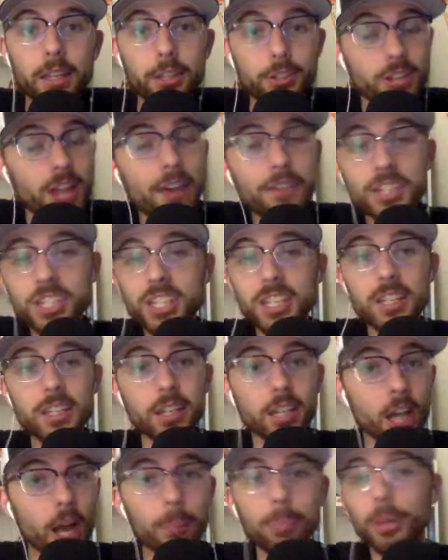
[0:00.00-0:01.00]
There's obviously
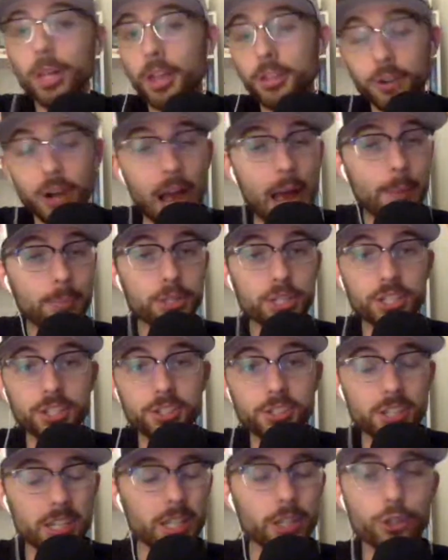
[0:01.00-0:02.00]
a couple other
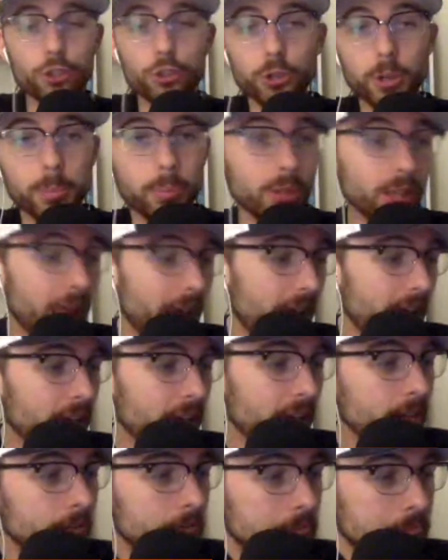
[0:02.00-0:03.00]
options in
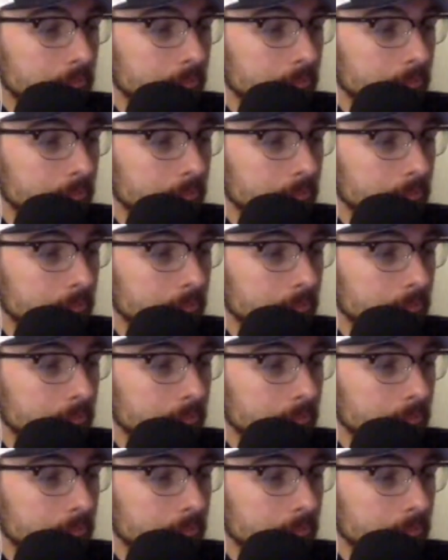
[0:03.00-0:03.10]
AAA.